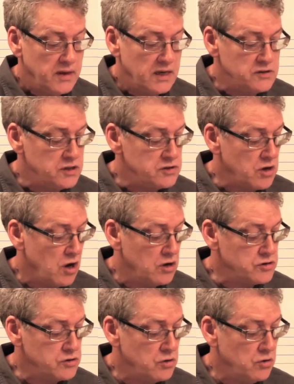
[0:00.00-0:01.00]
Is this
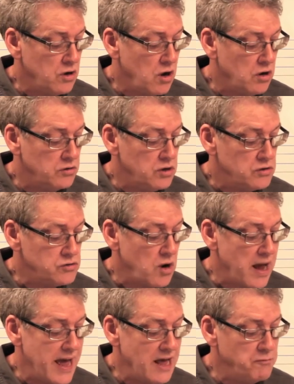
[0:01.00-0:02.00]
also called
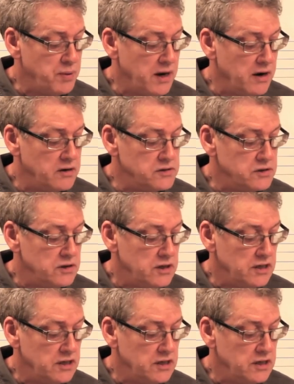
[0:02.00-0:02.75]
triad pairs?